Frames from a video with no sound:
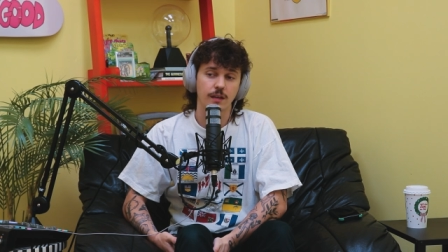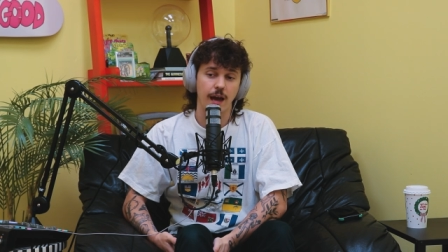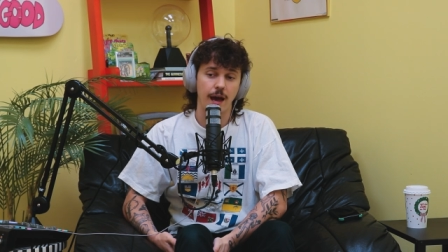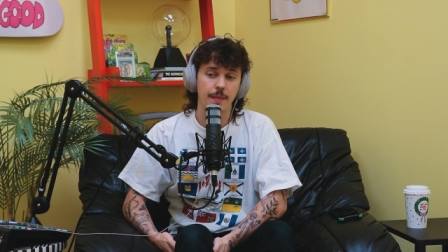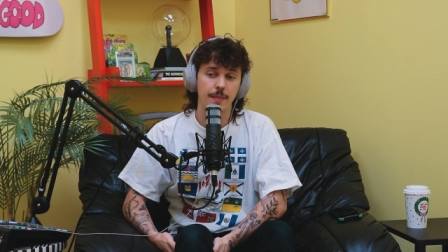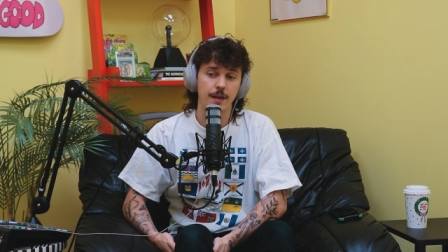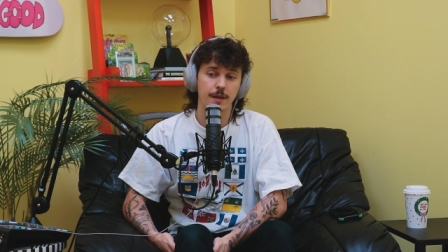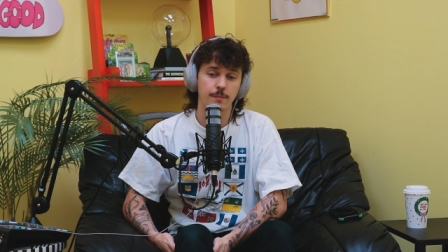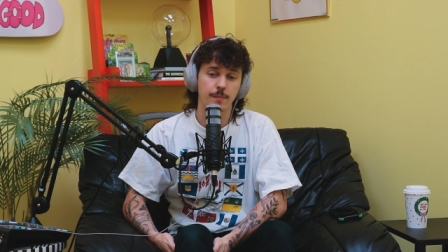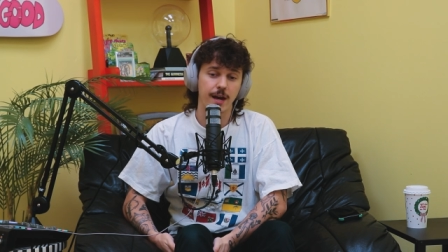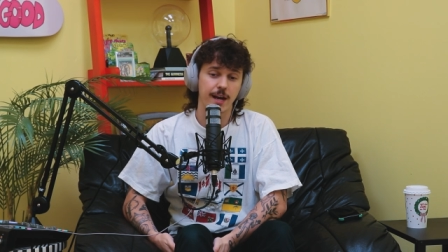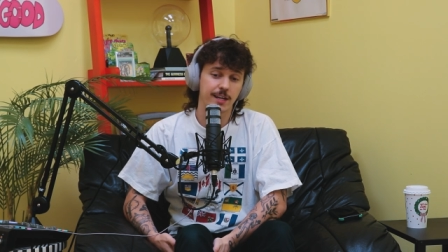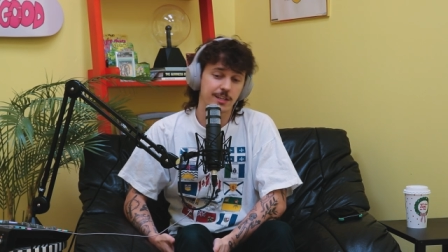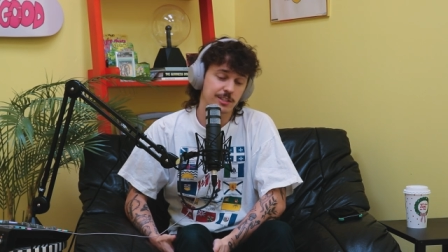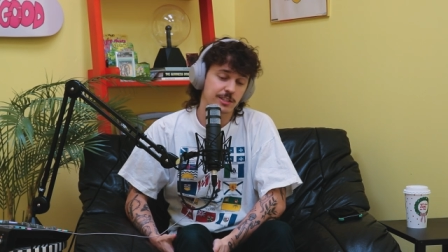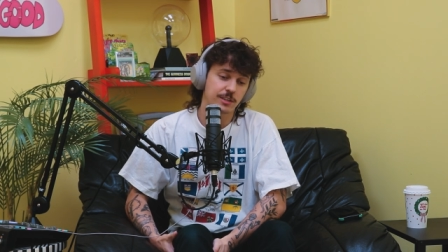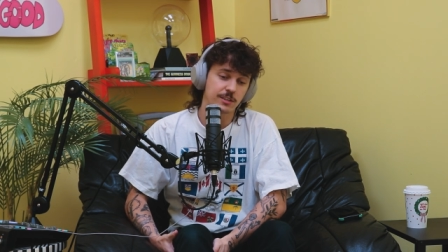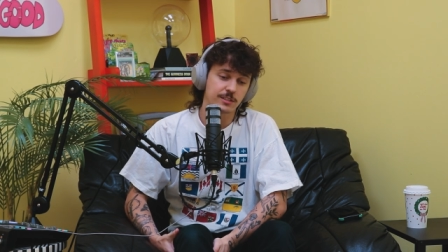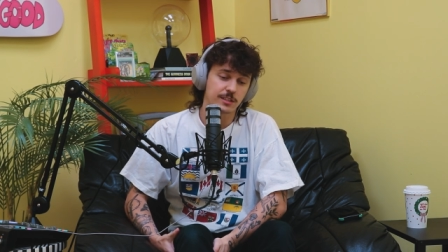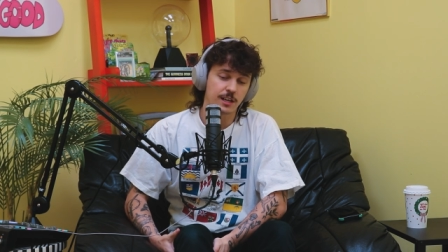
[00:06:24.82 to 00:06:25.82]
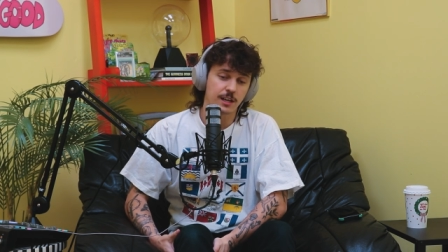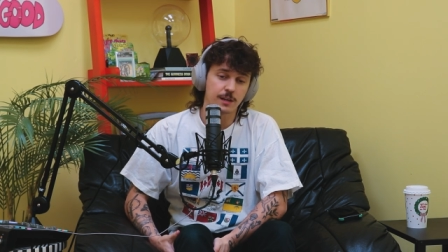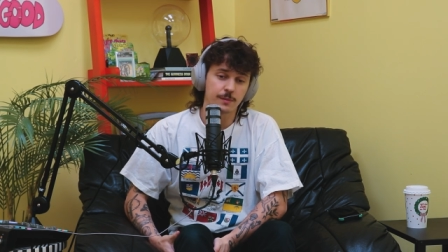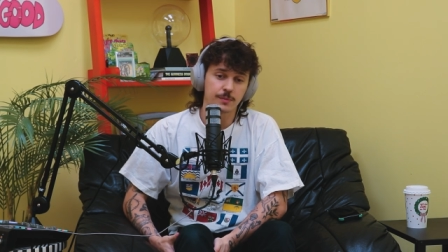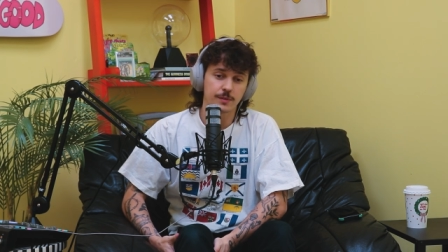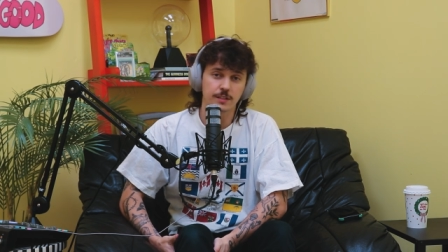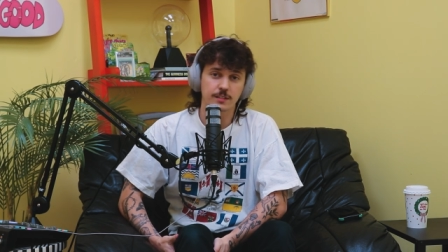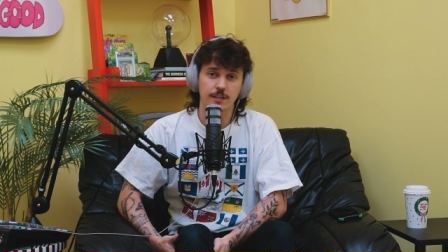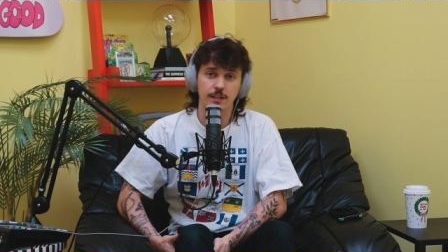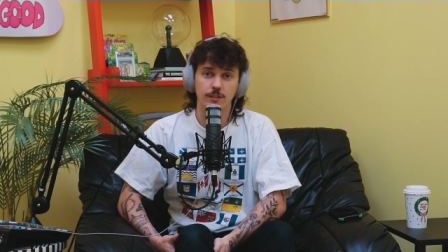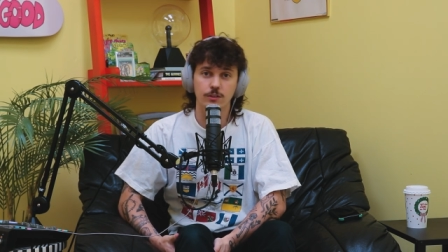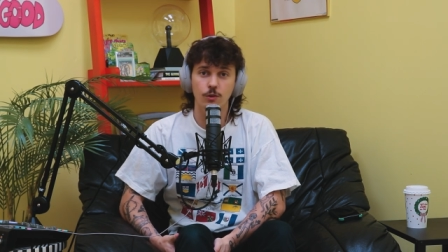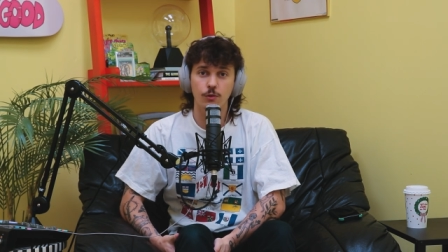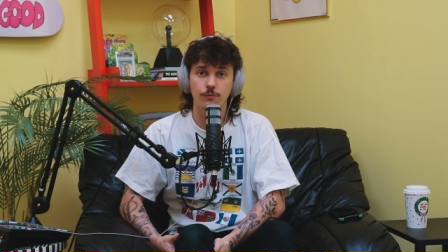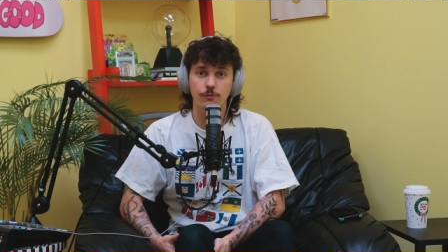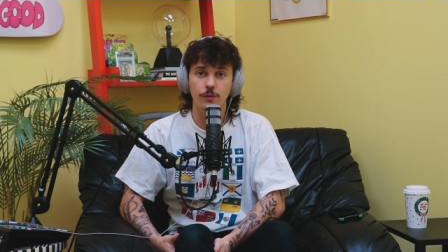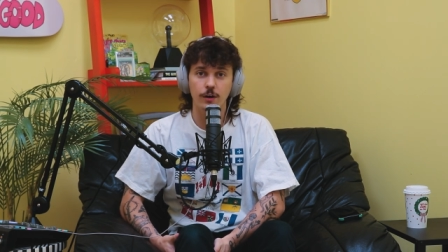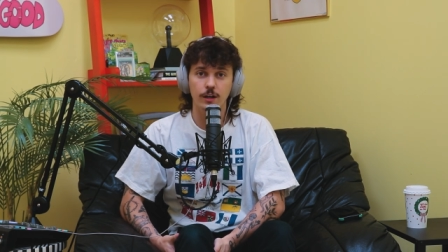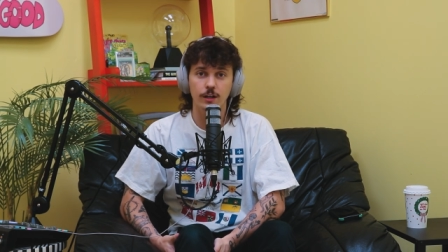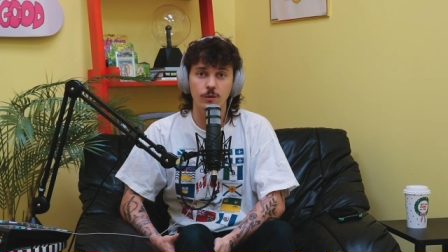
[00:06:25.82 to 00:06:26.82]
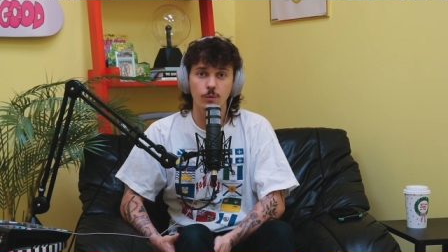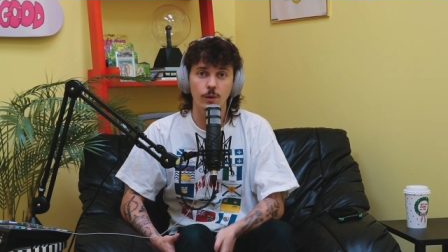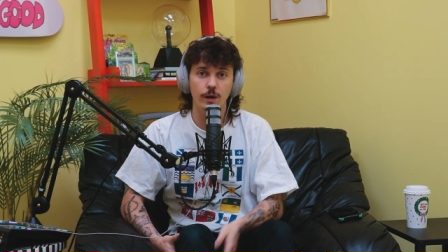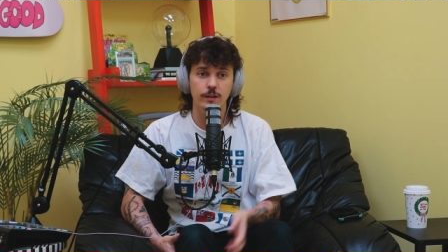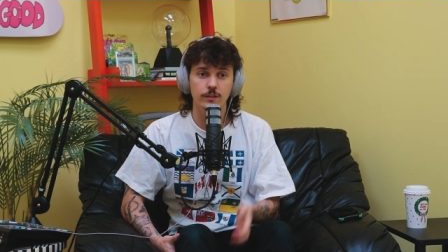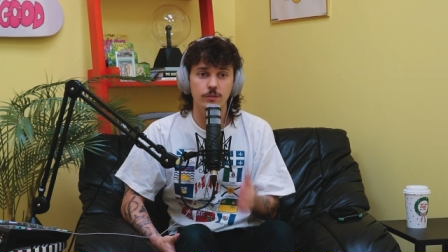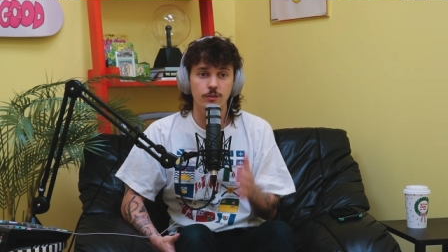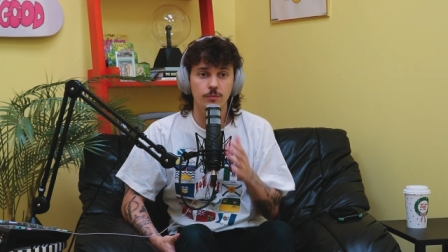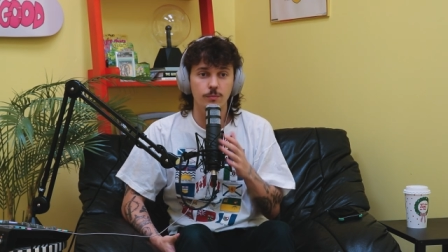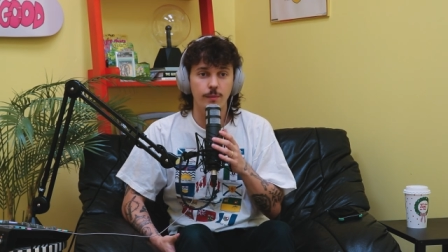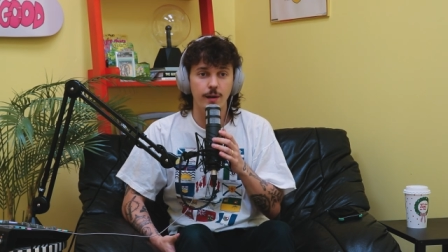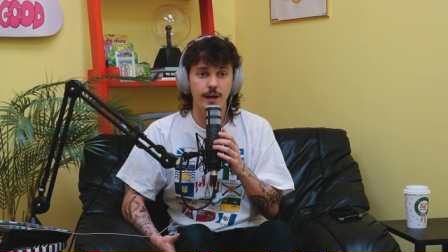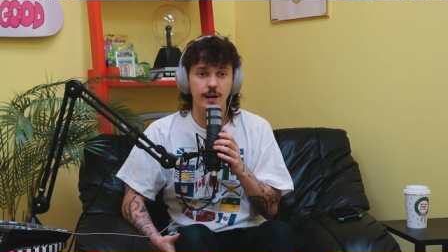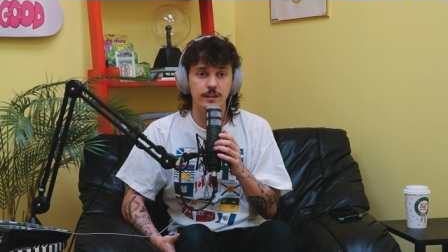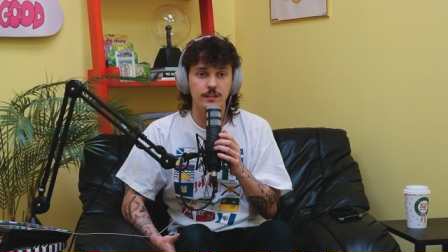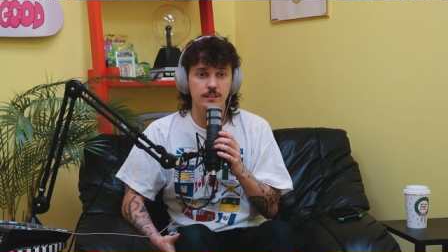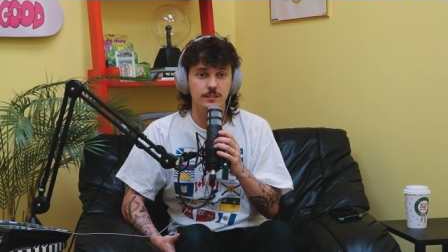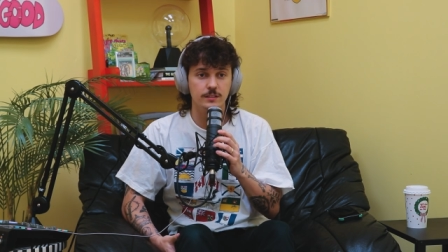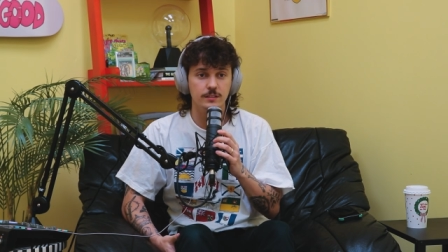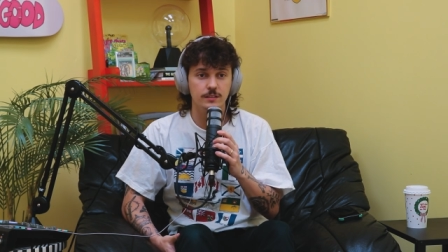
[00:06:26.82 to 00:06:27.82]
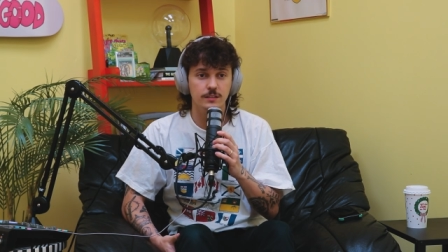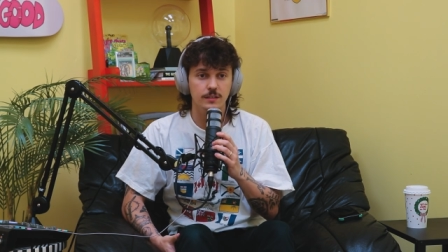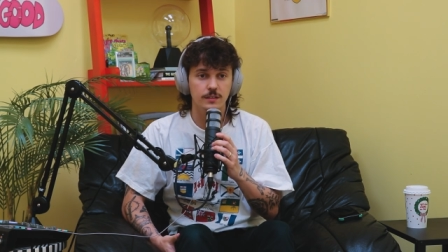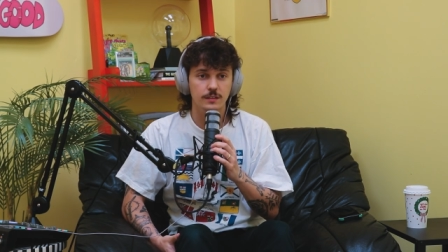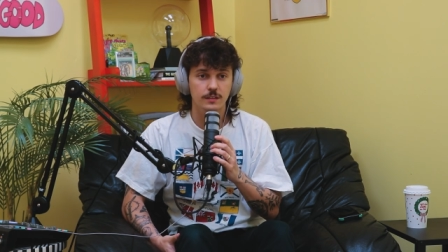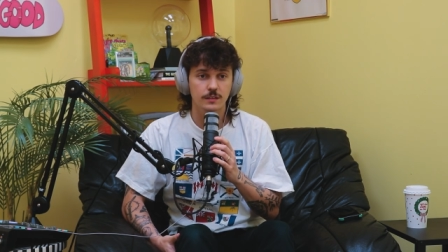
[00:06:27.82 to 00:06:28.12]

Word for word: And then Max shows up, and it's like, no fucking way, dude, Max...